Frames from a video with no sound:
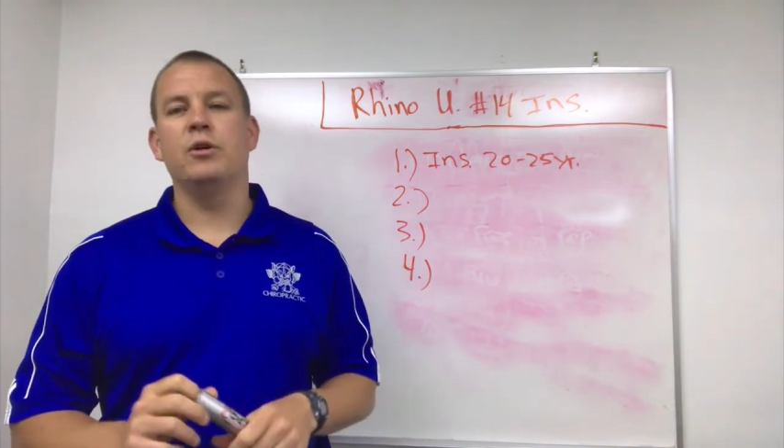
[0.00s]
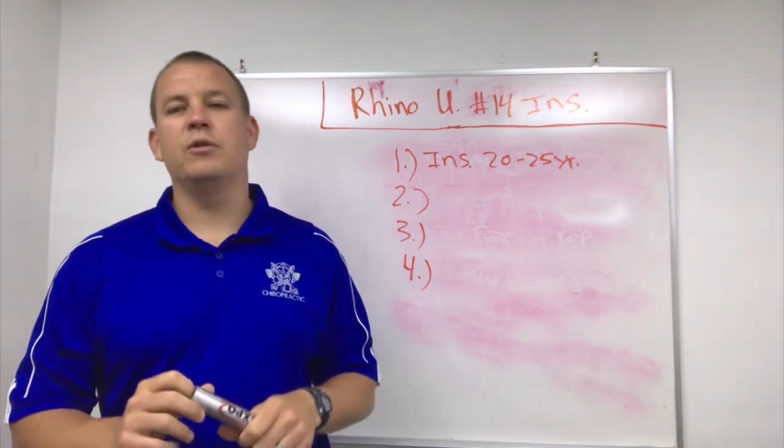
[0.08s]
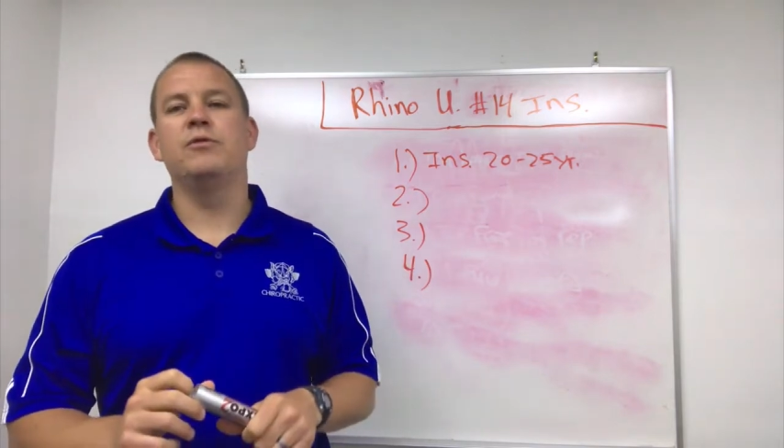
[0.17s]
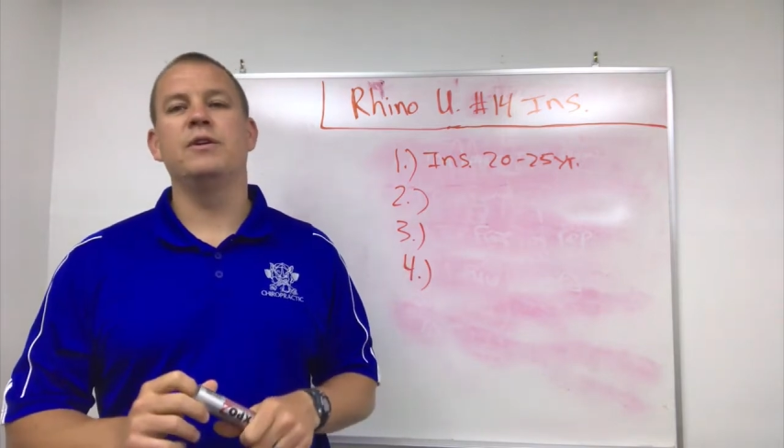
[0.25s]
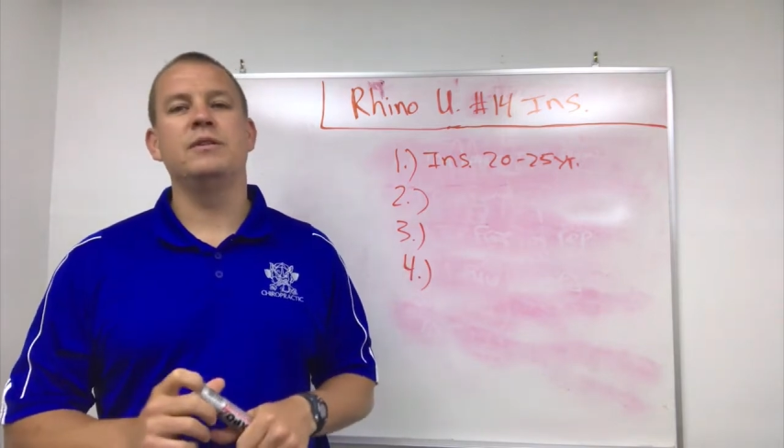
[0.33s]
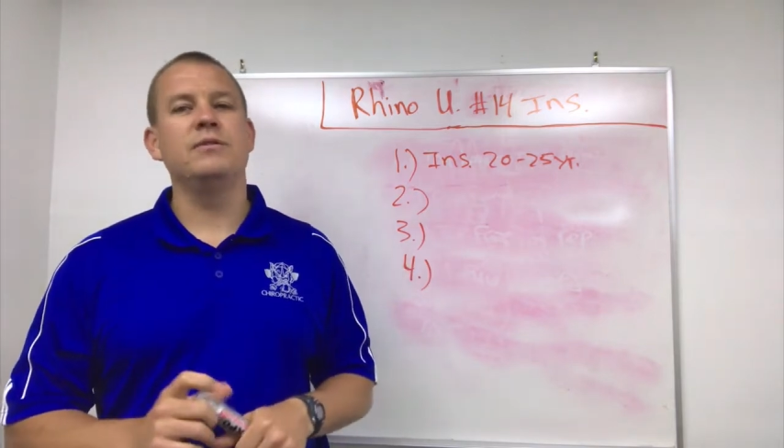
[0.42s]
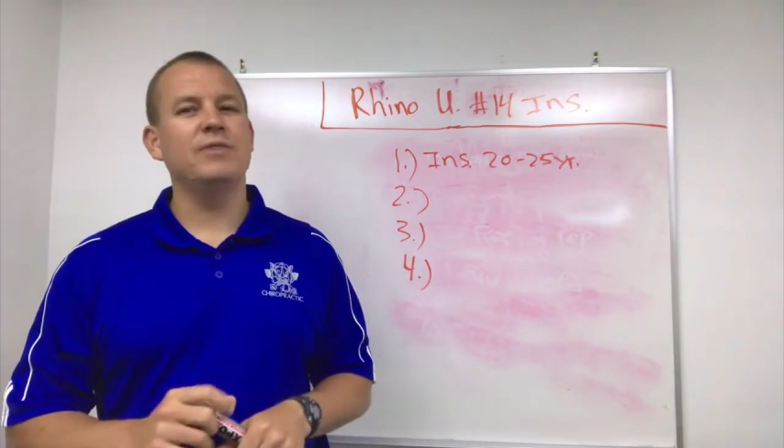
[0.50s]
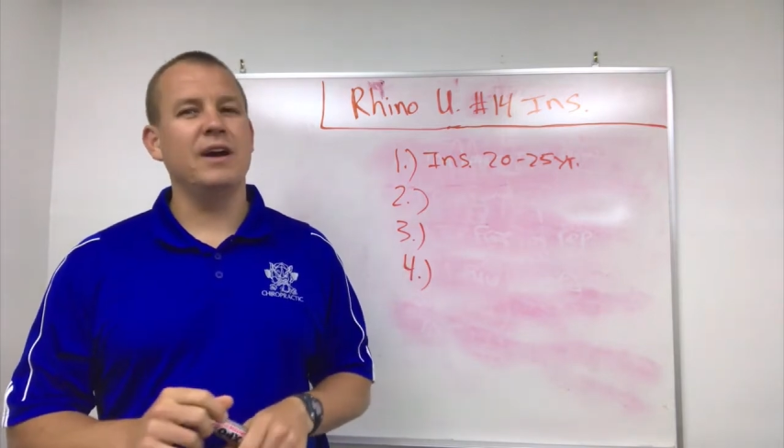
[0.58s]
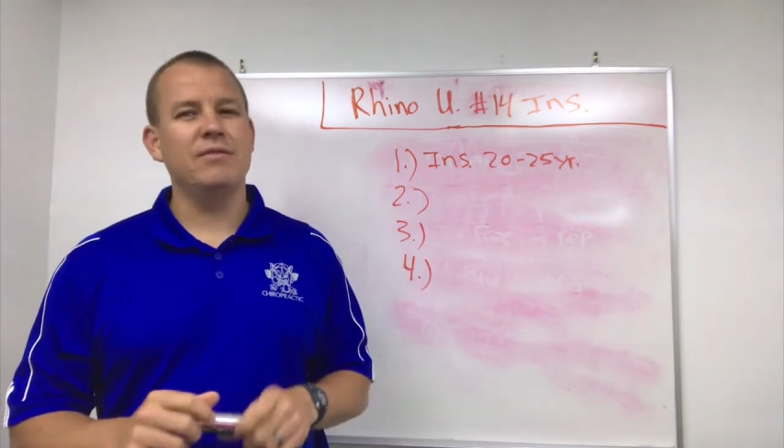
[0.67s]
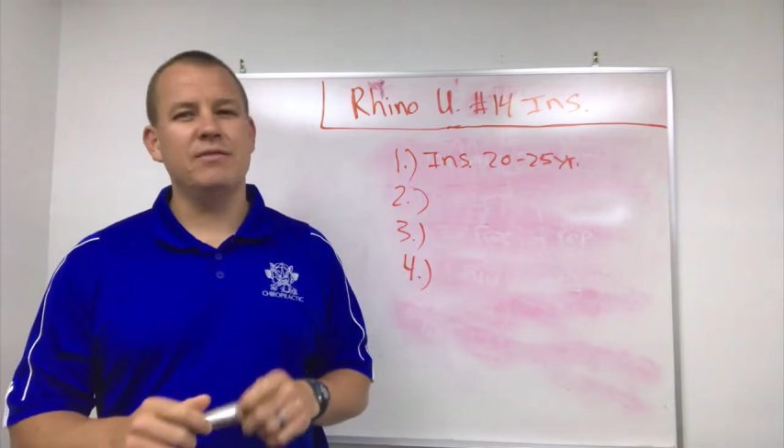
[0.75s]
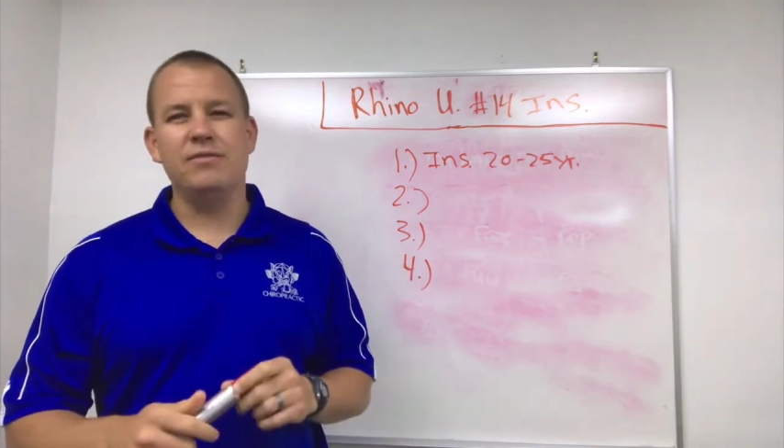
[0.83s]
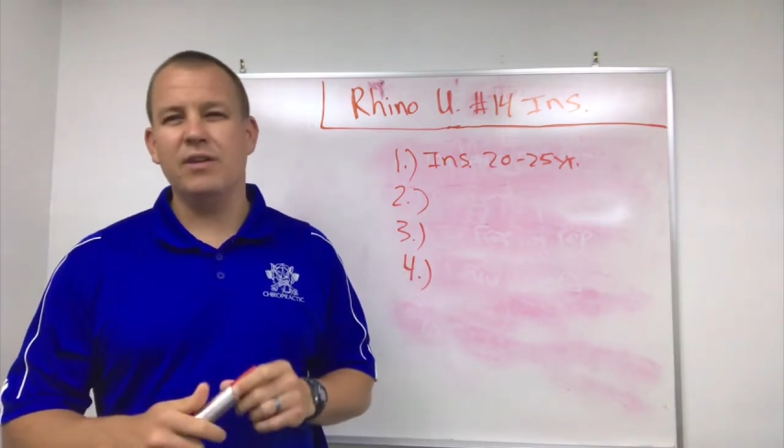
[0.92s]
you're
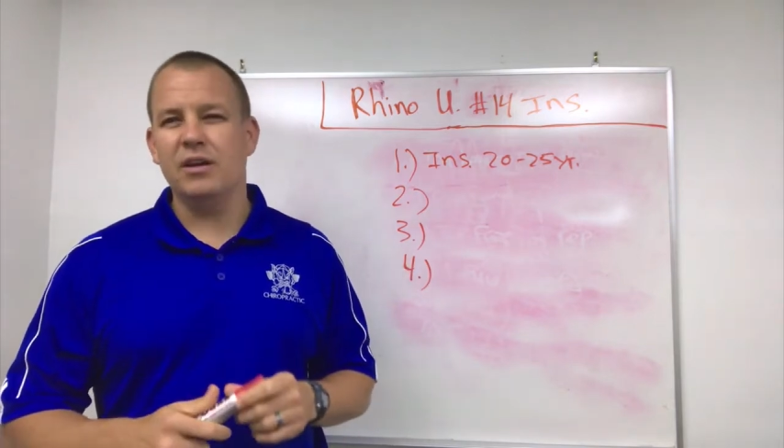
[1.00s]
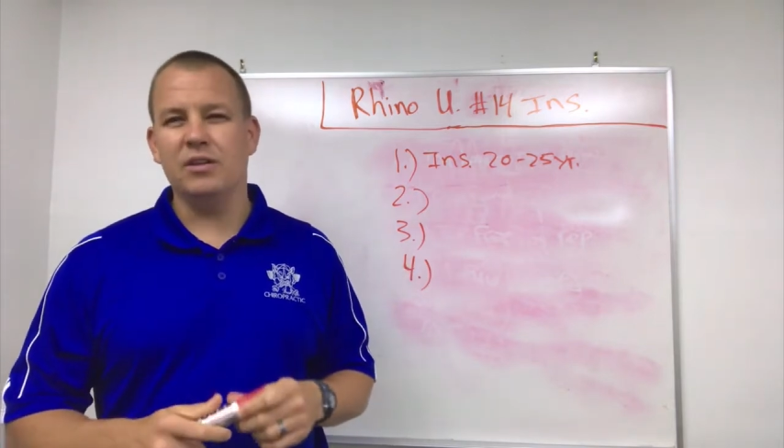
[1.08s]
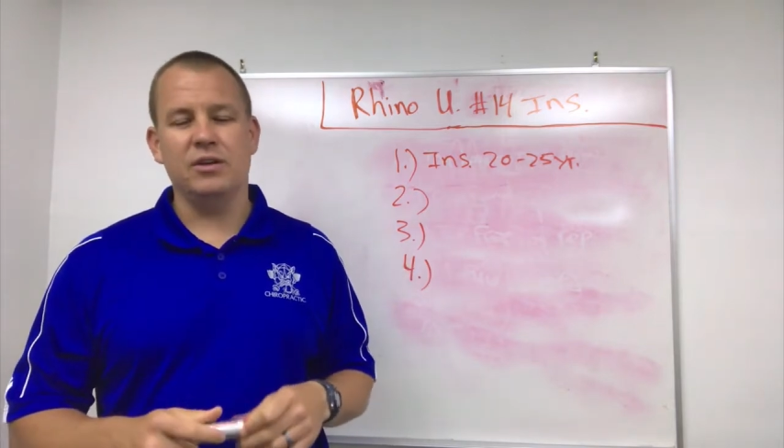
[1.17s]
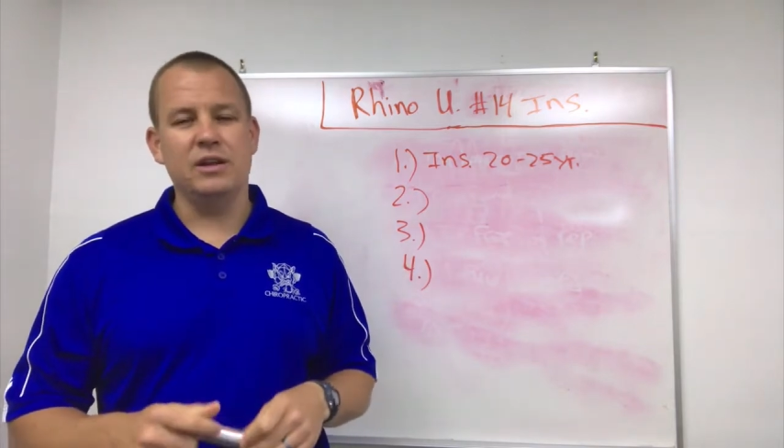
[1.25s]
55, very low.